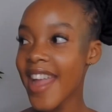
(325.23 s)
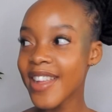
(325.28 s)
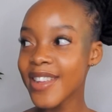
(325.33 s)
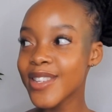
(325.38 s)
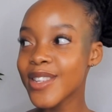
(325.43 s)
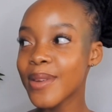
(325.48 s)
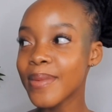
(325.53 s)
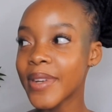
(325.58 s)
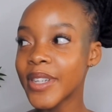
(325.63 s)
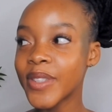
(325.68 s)
so
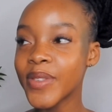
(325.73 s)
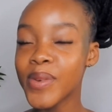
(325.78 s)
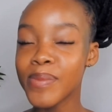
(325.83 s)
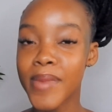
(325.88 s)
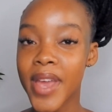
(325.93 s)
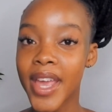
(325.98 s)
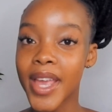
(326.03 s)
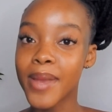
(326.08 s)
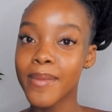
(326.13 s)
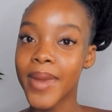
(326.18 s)
much for
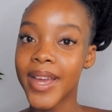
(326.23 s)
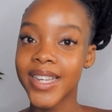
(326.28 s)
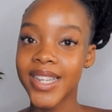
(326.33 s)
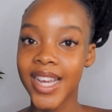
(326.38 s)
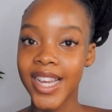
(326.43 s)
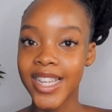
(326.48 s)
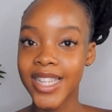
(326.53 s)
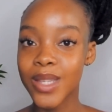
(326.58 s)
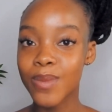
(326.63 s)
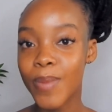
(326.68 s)
making my day
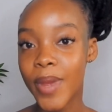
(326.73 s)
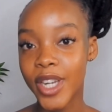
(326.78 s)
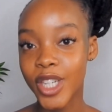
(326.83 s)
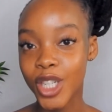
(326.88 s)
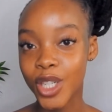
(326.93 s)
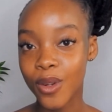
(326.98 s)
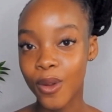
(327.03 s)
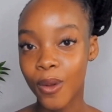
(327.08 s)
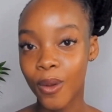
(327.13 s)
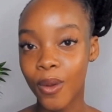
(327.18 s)

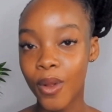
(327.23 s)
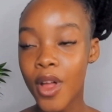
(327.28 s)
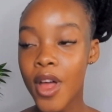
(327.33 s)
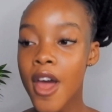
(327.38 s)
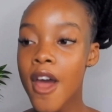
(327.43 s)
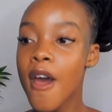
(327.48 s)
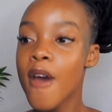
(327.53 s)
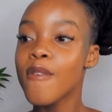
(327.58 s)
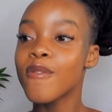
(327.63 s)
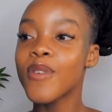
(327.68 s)
special
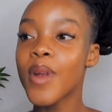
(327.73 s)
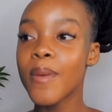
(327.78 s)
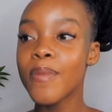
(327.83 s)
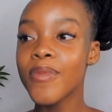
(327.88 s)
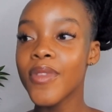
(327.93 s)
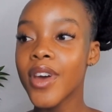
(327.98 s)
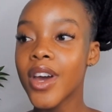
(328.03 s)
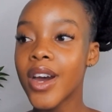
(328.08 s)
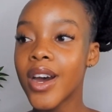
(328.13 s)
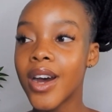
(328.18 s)
from
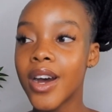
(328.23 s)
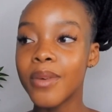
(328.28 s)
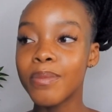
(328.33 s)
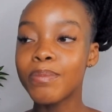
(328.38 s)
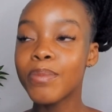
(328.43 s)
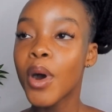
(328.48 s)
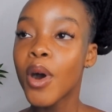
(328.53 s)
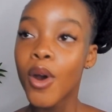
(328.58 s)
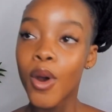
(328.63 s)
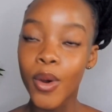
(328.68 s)
the
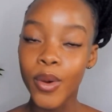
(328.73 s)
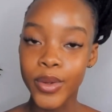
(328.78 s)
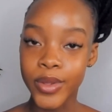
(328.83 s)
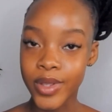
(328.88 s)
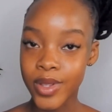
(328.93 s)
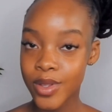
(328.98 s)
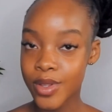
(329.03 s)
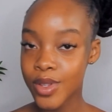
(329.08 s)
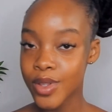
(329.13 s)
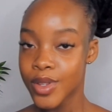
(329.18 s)

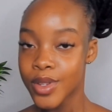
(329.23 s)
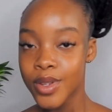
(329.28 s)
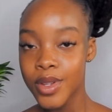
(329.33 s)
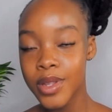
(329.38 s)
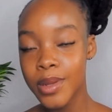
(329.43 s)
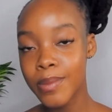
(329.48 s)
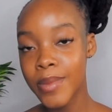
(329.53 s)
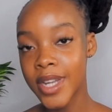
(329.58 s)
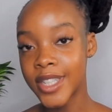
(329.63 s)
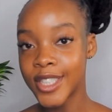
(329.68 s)
post to the
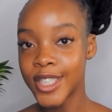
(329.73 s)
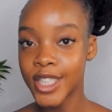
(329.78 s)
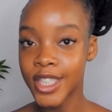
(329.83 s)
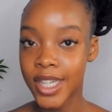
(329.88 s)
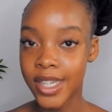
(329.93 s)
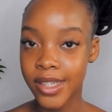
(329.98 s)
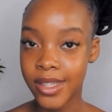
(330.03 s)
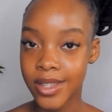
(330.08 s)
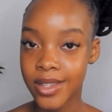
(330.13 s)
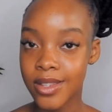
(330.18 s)

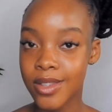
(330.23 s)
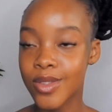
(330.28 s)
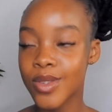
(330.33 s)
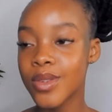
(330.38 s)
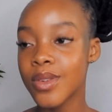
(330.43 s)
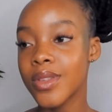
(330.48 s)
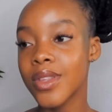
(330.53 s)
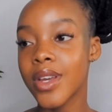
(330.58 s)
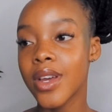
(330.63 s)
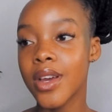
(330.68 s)
mentions to
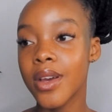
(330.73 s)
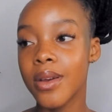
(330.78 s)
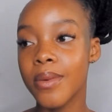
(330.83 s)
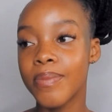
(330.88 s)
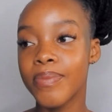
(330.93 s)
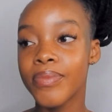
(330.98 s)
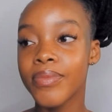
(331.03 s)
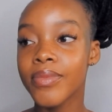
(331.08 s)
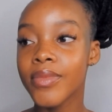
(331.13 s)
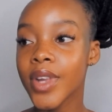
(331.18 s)
the
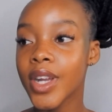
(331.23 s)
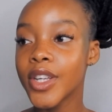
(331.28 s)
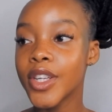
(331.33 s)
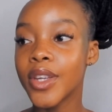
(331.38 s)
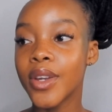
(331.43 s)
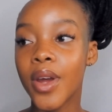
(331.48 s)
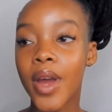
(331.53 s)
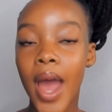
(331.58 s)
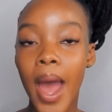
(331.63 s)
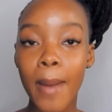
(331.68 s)
you know
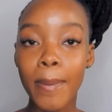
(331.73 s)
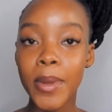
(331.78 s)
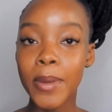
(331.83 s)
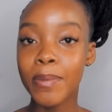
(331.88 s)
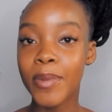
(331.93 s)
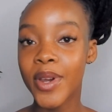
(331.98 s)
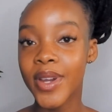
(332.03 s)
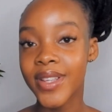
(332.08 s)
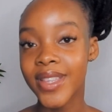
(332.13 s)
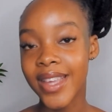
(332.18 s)
happy
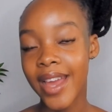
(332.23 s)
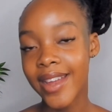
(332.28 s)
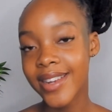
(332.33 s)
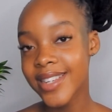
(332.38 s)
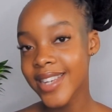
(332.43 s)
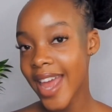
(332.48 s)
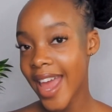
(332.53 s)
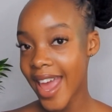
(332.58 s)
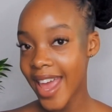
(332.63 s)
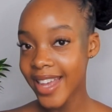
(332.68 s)
birthday
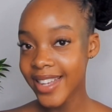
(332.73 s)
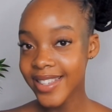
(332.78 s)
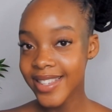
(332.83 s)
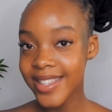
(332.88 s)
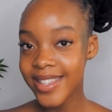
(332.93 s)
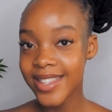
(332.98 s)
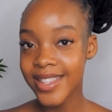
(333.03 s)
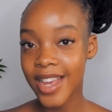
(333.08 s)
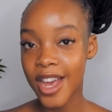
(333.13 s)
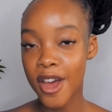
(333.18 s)

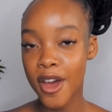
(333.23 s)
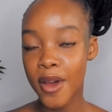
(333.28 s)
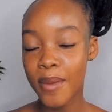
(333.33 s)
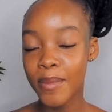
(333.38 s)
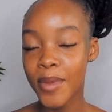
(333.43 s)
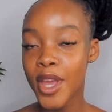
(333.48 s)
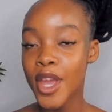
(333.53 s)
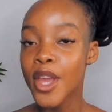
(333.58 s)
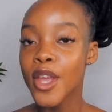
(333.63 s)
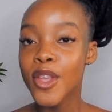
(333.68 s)
texts um,
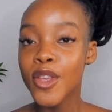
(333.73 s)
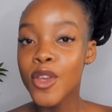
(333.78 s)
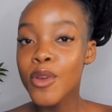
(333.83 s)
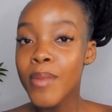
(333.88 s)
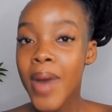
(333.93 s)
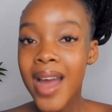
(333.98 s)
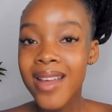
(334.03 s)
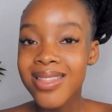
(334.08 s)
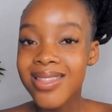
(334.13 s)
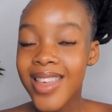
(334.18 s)
you
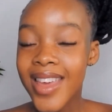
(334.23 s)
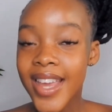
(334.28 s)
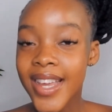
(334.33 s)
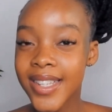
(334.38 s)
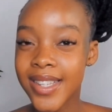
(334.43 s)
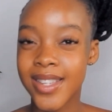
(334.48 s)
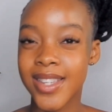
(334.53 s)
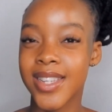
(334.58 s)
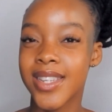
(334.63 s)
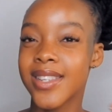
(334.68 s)
might think
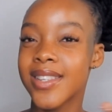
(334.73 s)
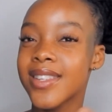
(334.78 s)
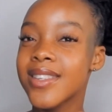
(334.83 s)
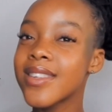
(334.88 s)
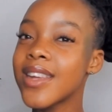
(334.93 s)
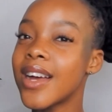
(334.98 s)
it's just